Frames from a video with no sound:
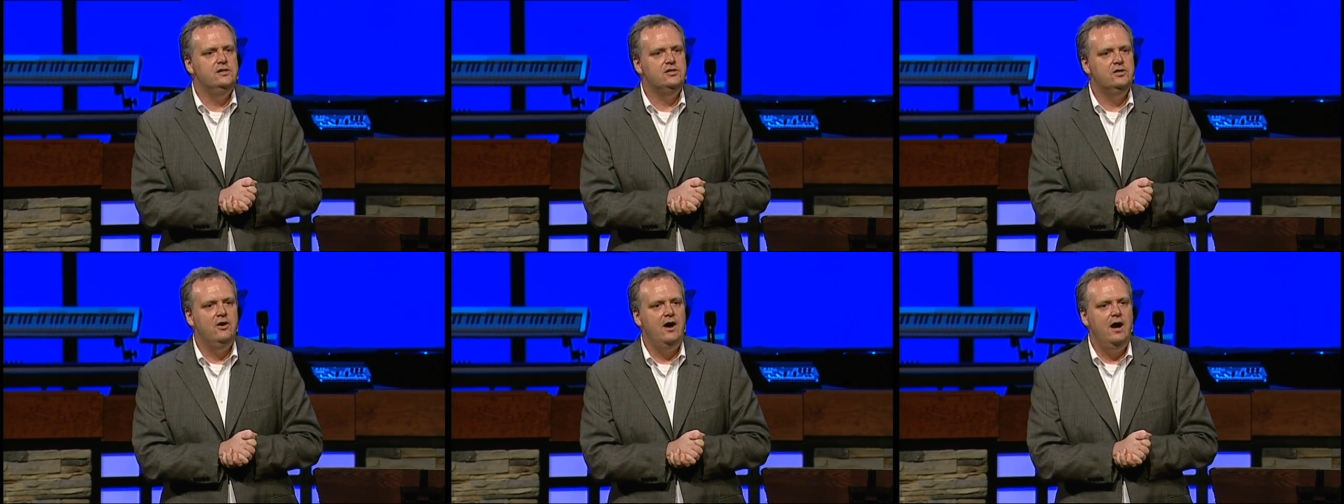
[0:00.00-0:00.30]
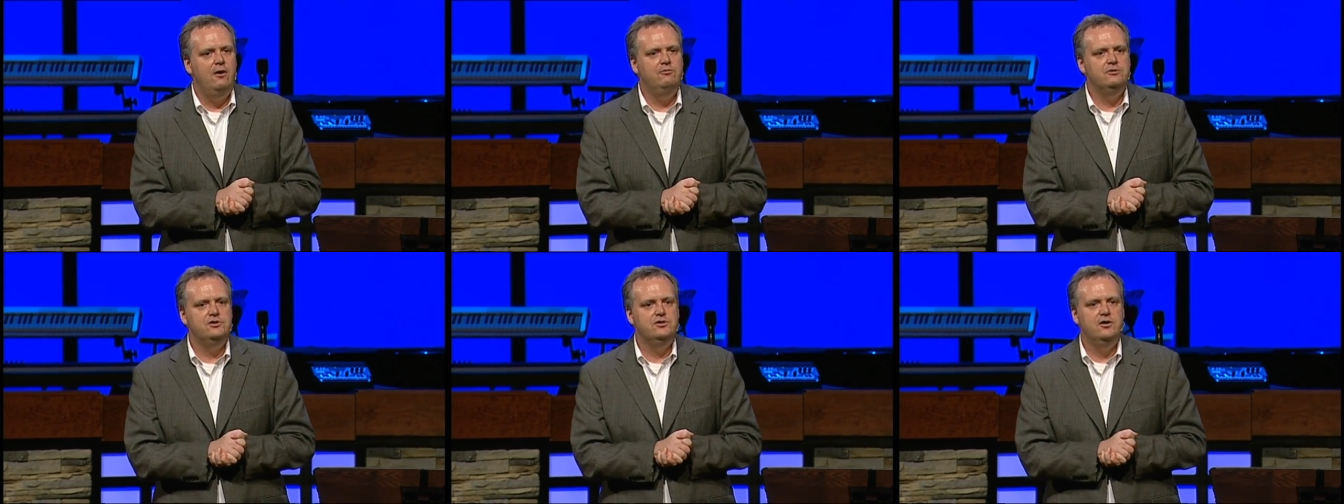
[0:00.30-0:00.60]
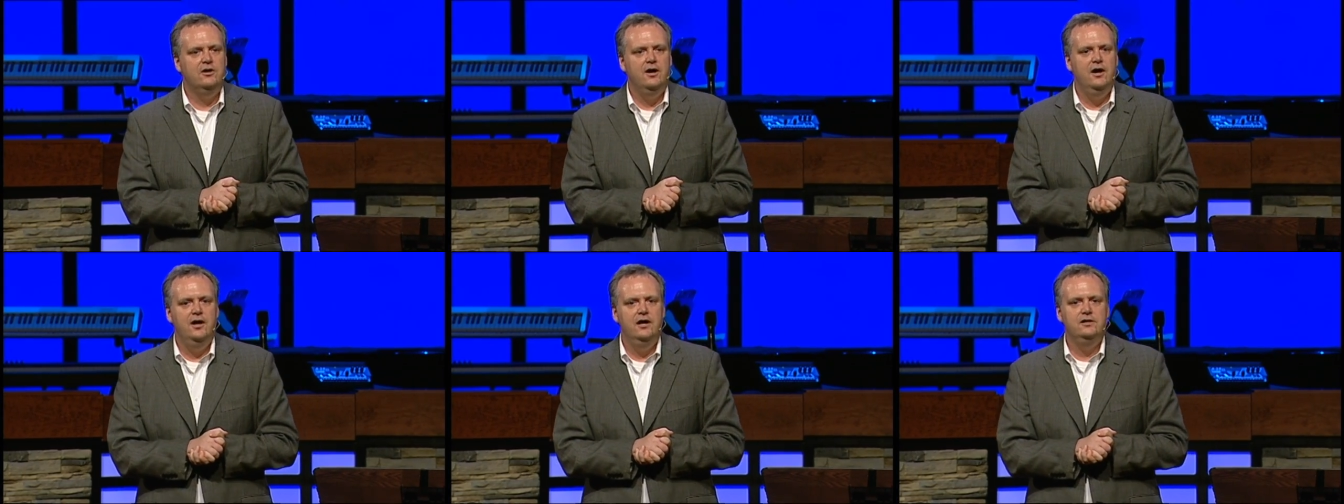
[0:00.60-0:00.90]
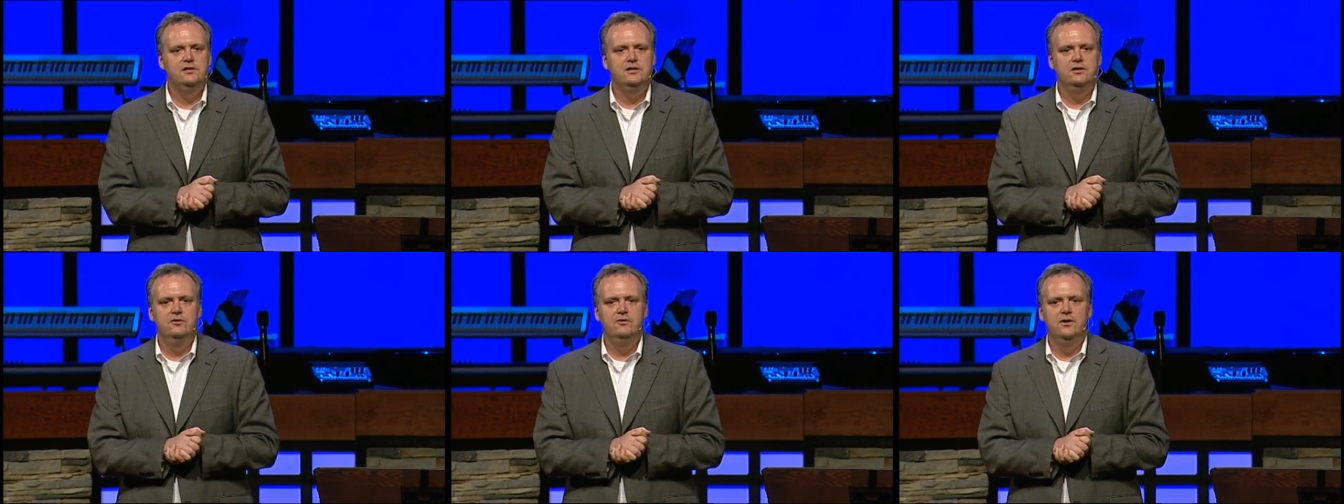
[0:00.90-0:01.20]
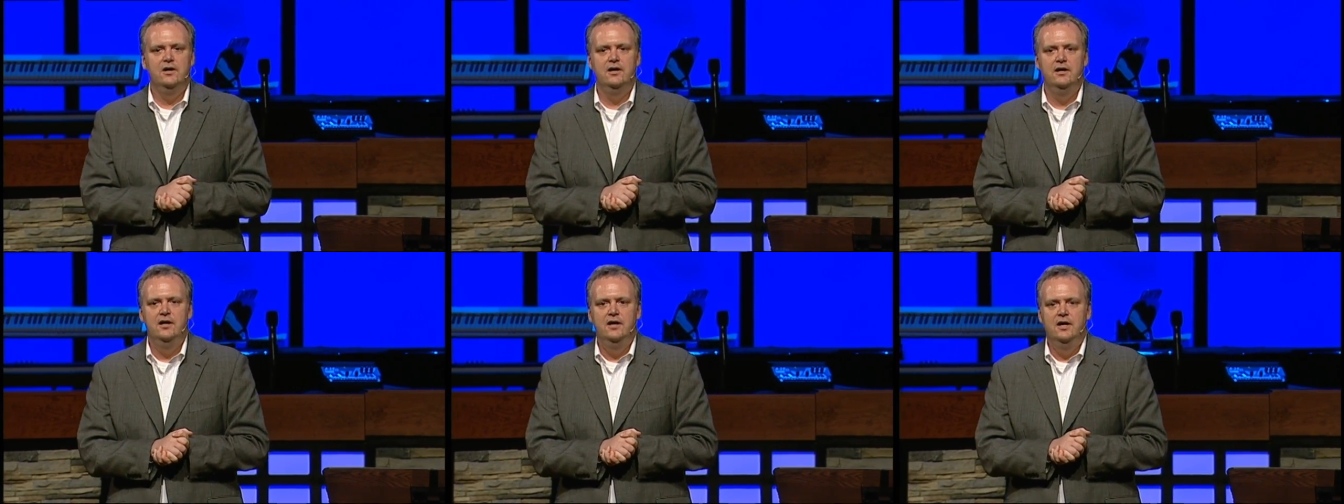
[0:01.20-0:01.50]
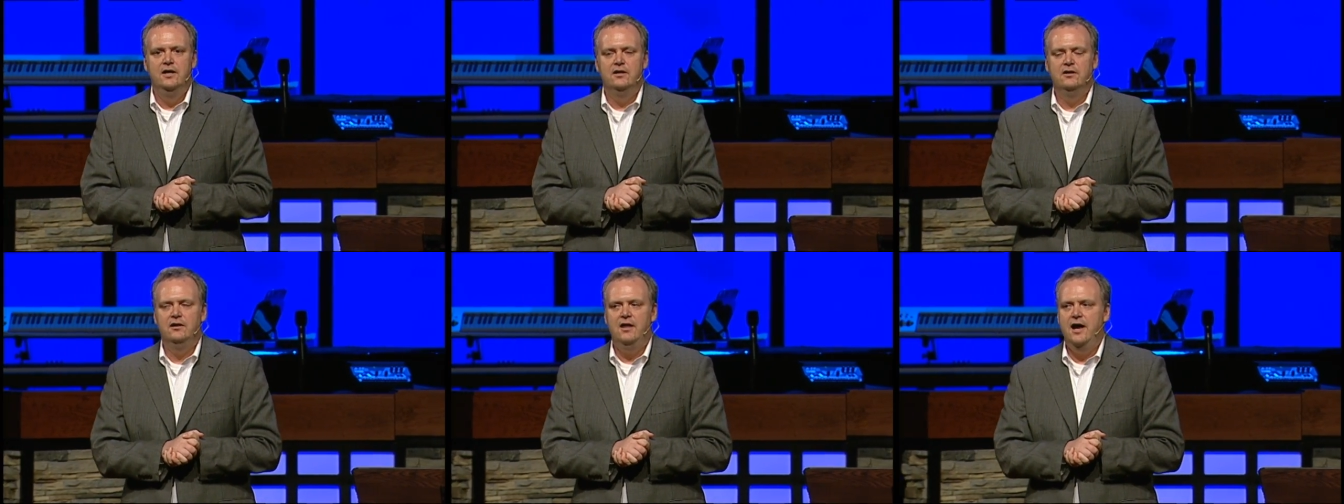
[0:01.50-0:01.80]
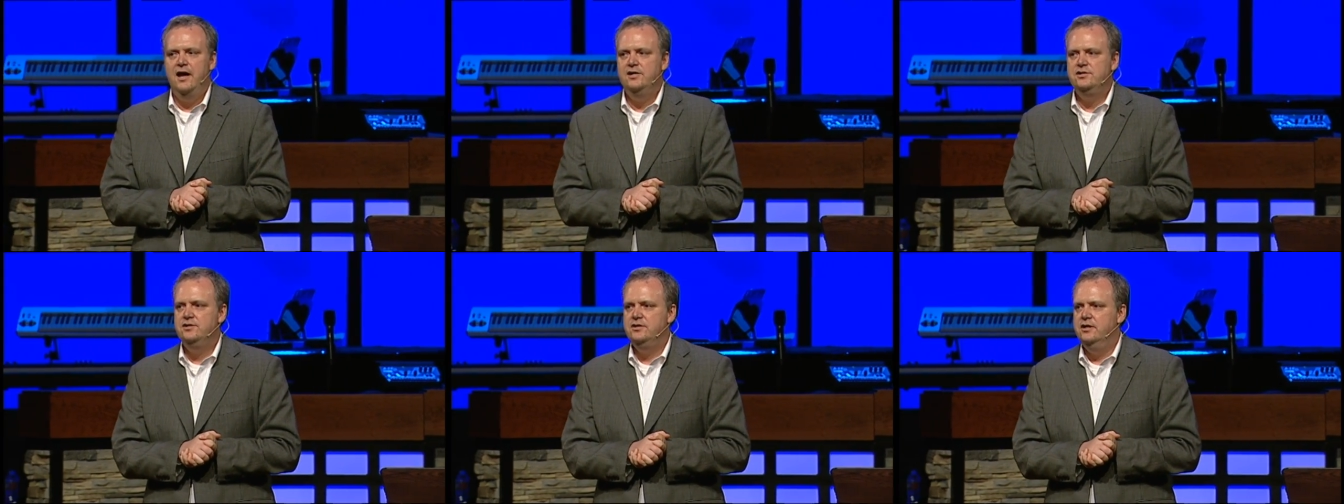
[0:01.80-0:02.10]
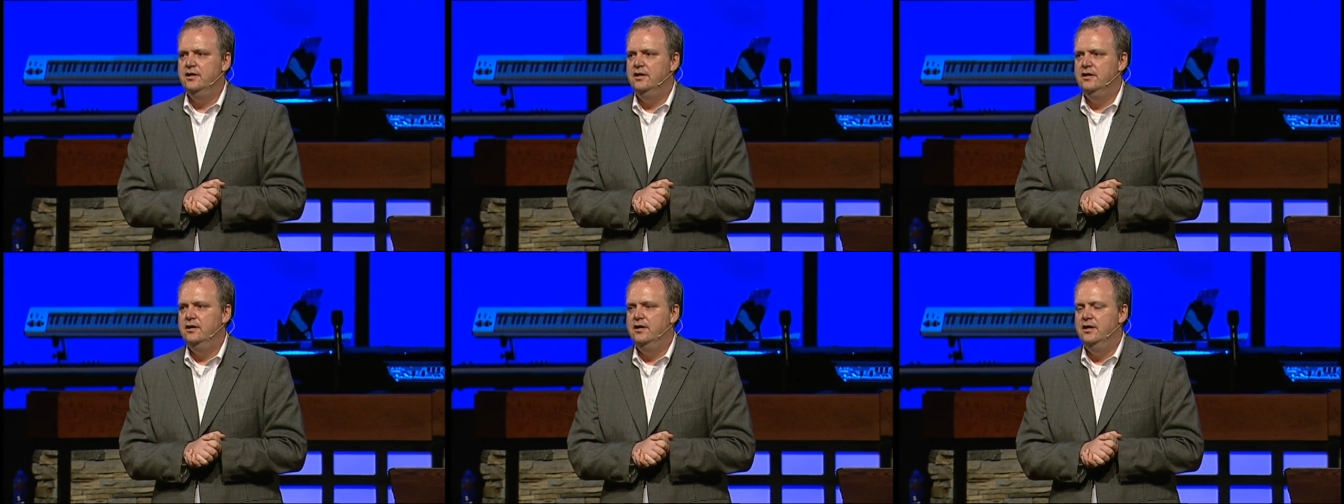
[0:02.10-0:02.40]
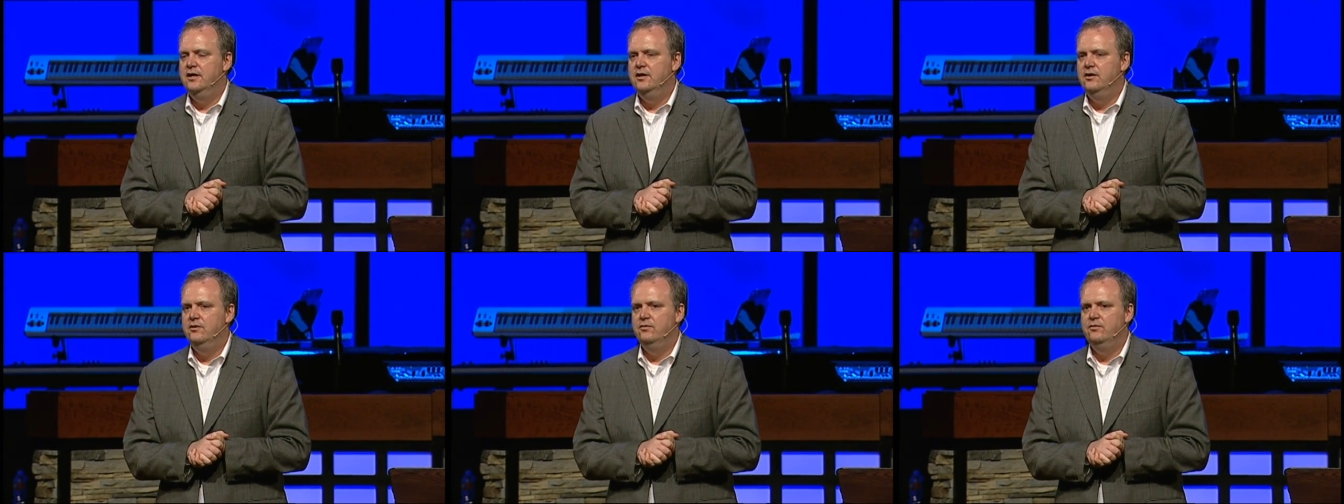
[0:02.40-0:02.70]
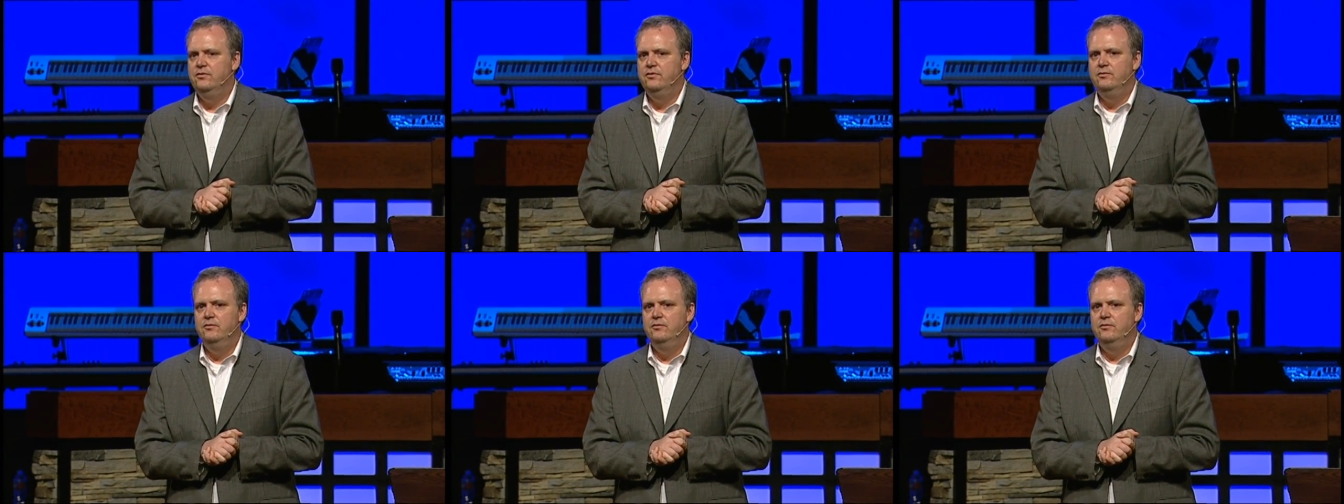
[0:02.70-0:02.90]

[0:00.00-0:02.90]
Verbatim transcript: So I was trying to uh, the last uh, uh,